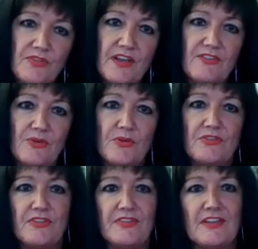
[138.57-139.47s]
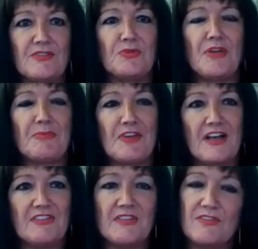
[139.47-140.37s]
there's always there's always
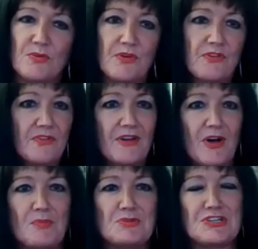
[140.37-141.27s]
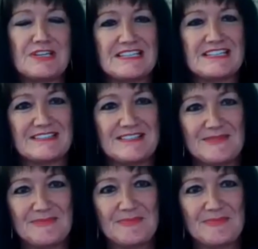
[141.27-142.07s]
upsides and there's always opportunities